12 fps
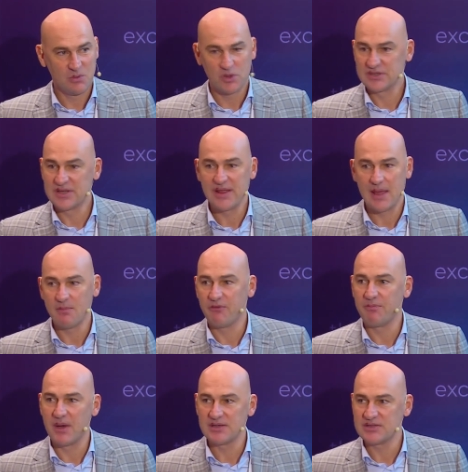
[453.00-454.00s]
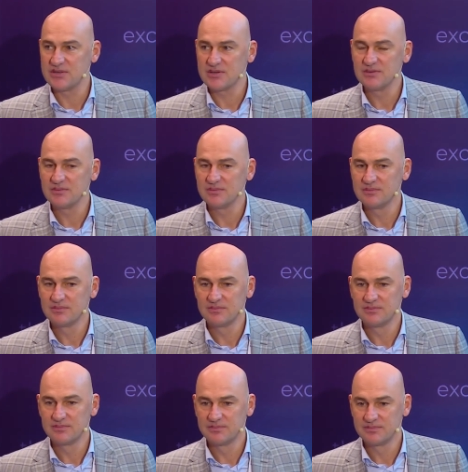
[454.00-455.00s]
What is the name of my sister?
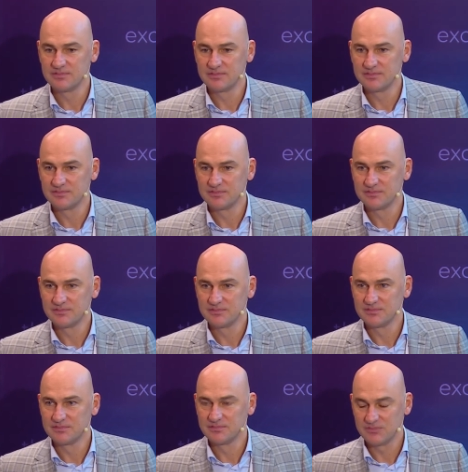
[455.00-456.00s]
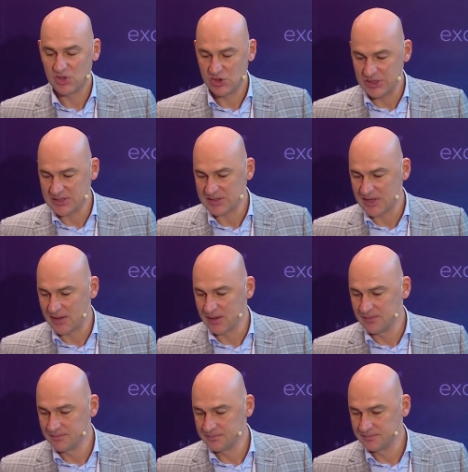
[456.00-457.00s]
Indira. She's
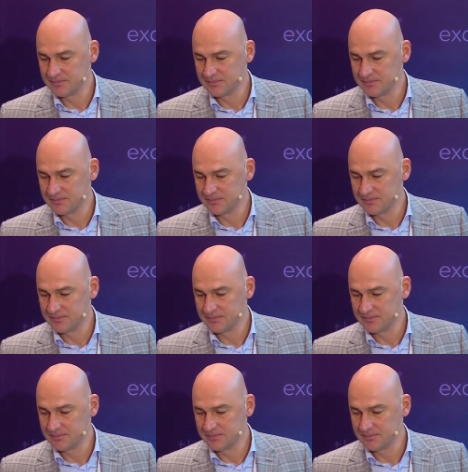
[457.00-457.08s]
Stella.